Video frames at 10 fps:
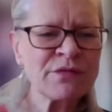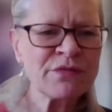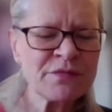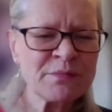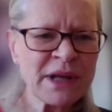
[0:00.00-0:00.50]
of
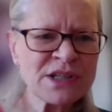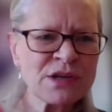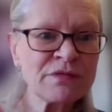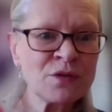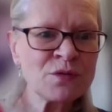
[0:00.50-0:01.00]

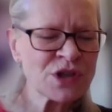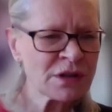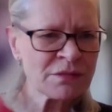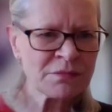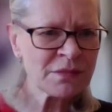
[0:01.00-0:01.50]
plenty of
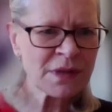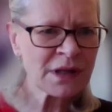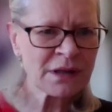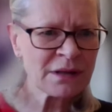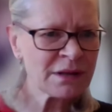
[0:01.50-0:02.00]
future
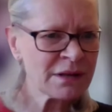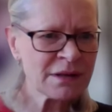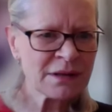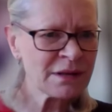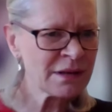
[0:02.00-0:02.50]

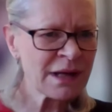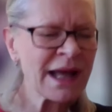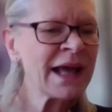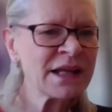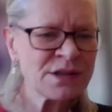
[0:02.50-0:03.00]
uh,
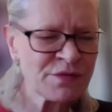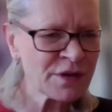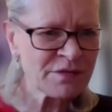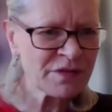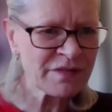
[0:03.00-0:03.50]
ahead
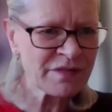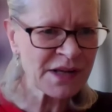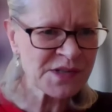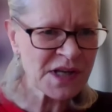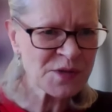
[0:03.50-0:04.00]
for, for, for
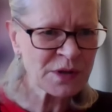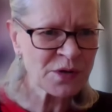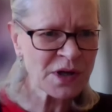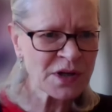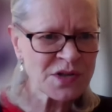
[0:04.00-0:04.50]
Alsace. We're not going to